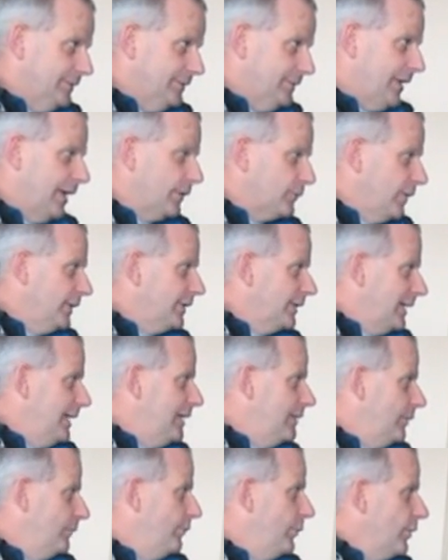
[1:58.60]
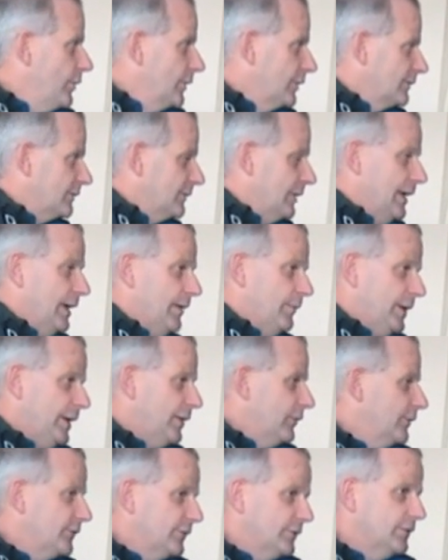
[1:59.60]
That's one of the key components.
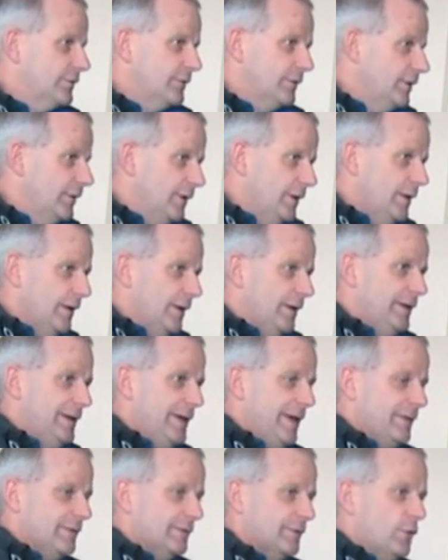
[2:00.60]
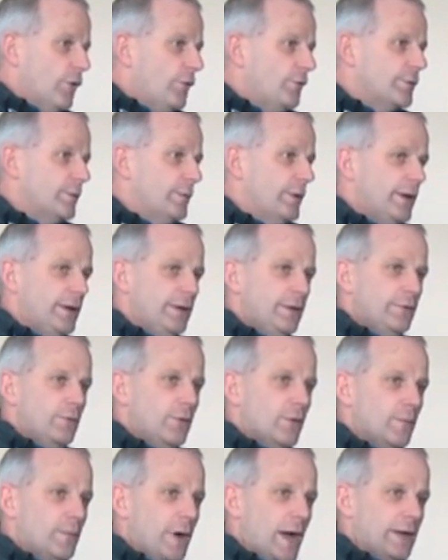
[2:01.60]
Player he isn't comfortable in his
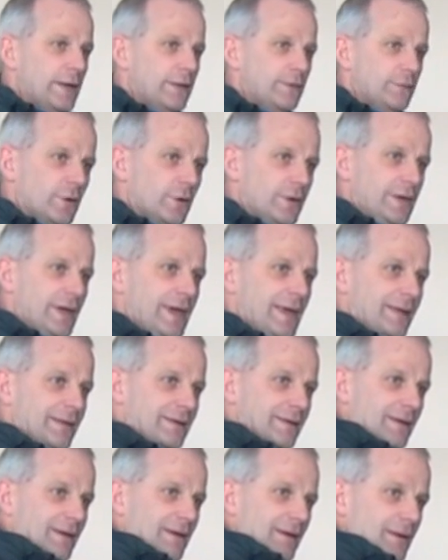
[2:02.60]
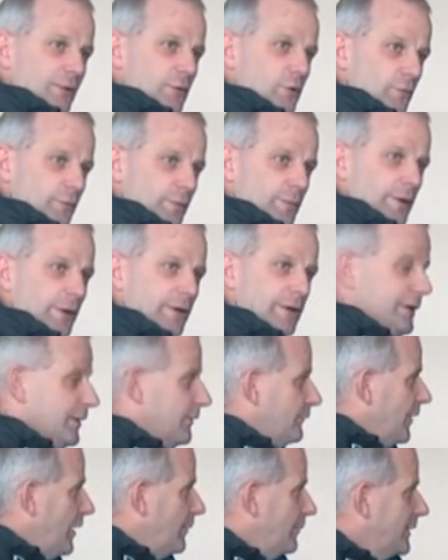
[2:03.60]
own body, he ain't comfortable in the
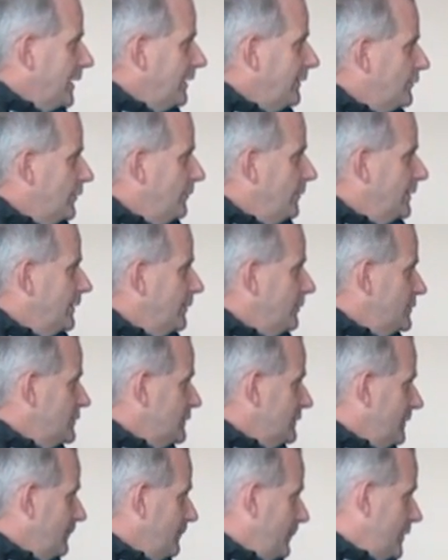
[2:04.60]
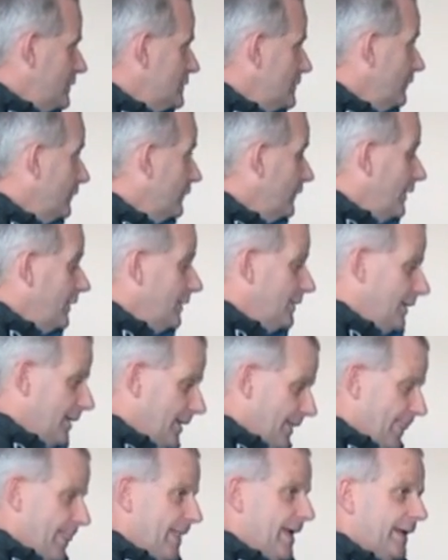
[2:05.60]
environment that he's come into, which is the pitch outside
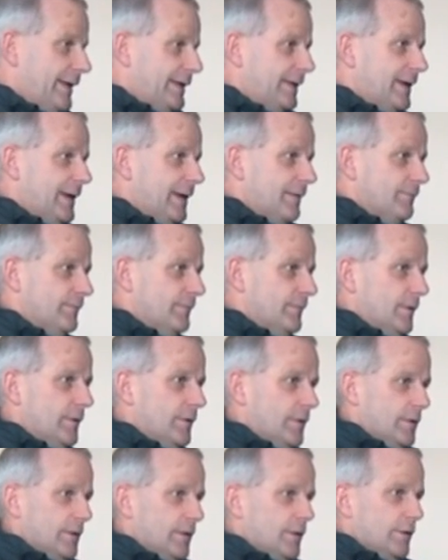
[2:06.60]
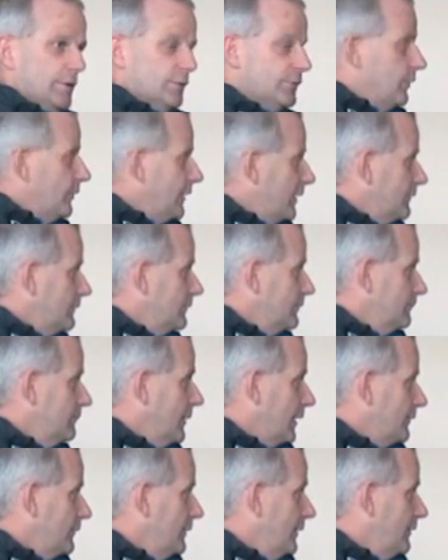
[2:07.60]
and the game. So that's
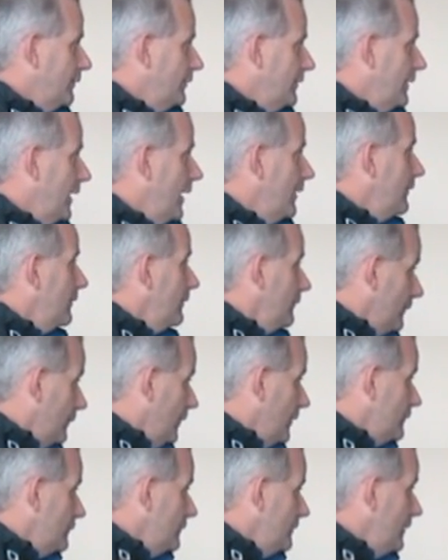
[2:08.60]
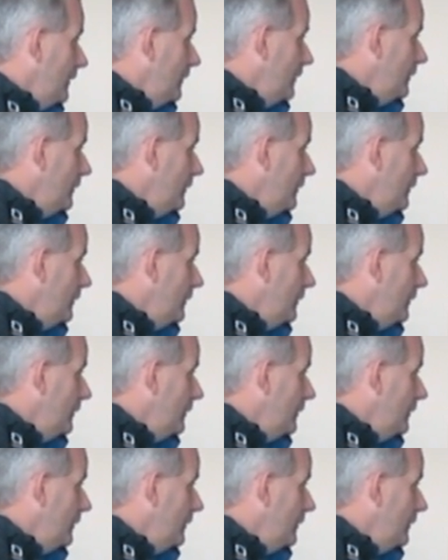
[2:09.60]
literally that question. Yeah.